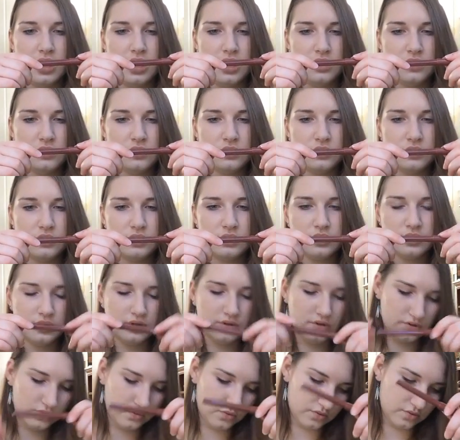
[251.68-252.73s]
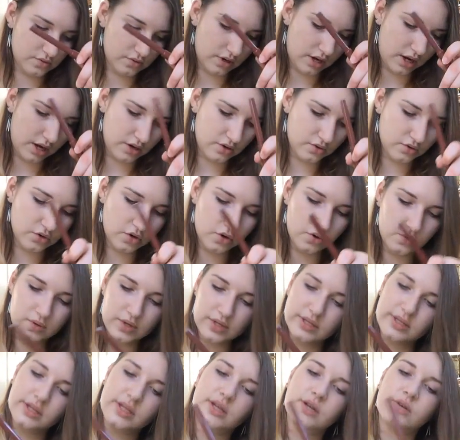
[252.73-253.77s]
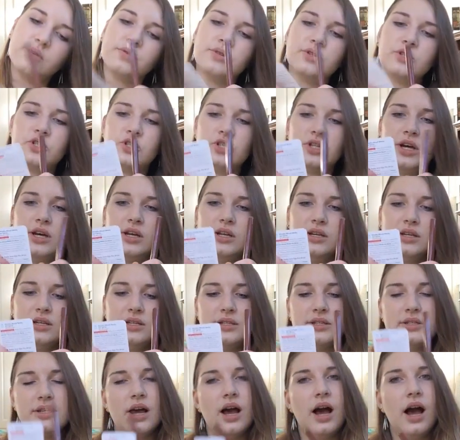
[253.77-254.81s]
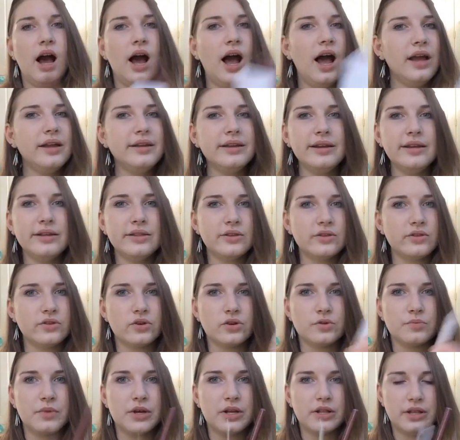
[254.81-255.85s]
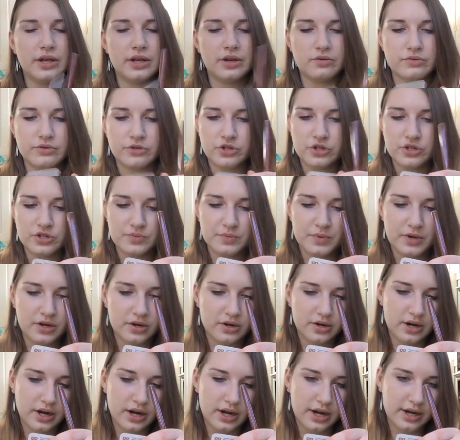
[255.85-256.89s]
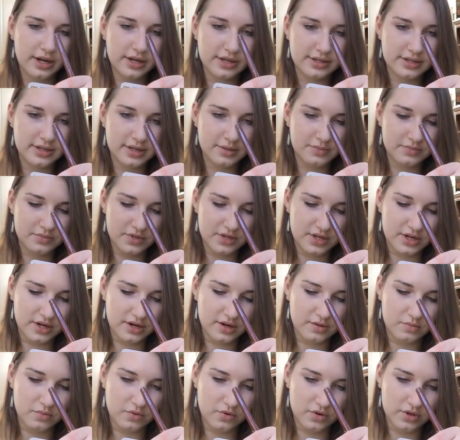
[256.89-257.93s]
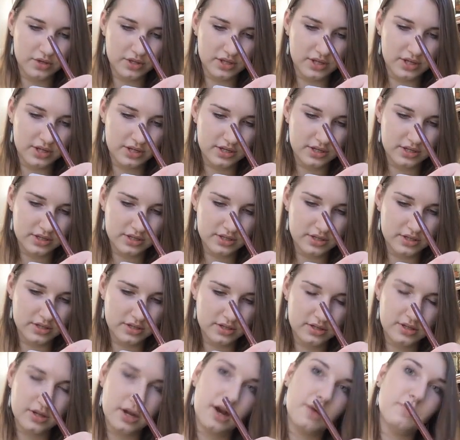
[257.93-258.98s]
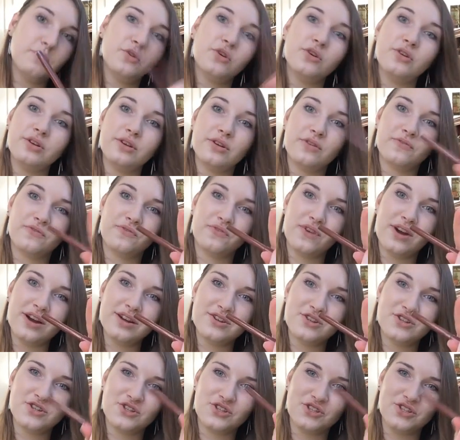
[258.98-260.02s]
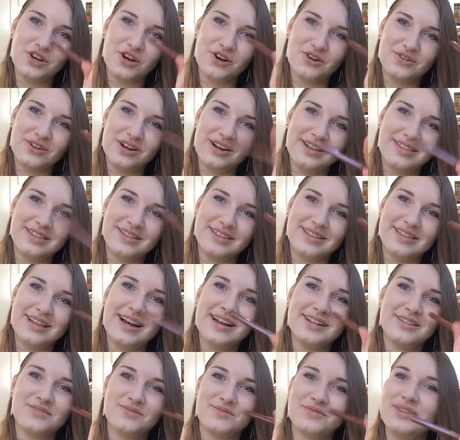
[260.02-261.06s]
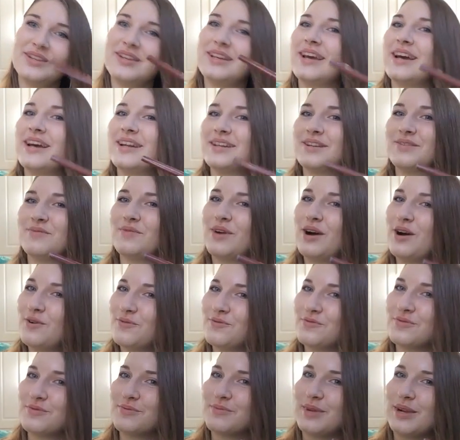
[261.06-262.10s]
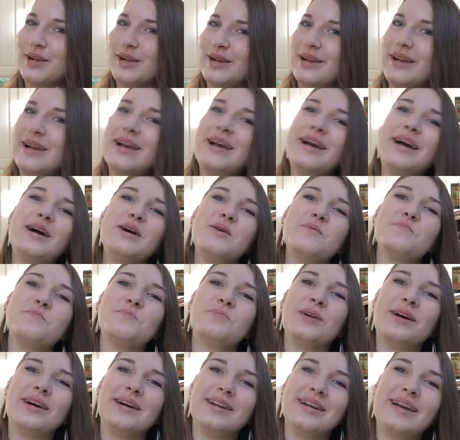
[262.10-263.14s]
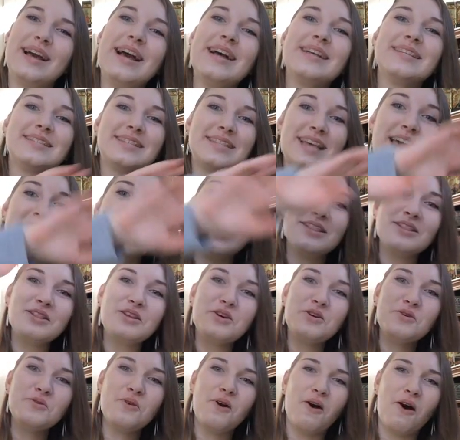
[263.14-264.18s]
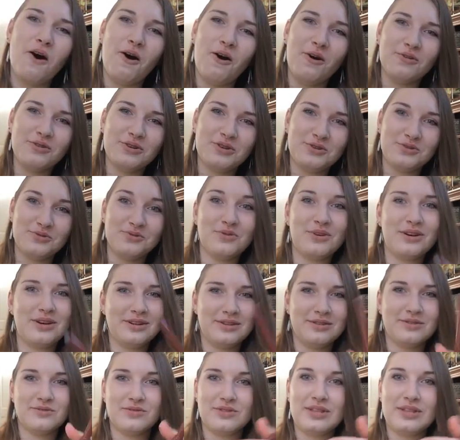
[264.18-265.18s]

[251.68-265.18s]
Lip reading: I don't know what language that is. I need to learn my languages better, guys. I'm terrible at this. I'm learning French though. Not that that's really ending well for me. But salut all who,